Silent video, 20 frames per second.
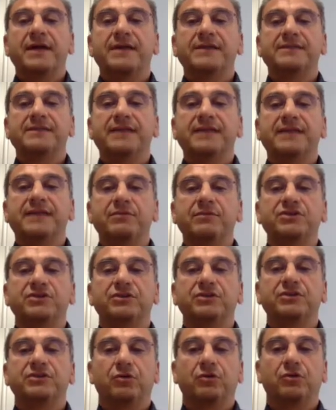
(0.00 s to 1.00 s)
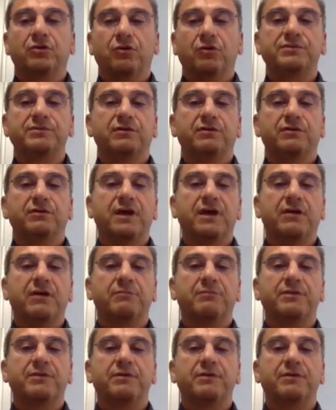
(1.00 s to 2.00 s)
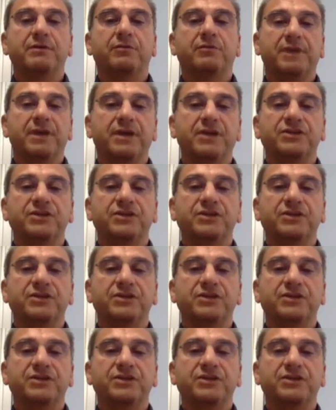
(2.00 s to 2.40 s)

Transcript: established groups of young people,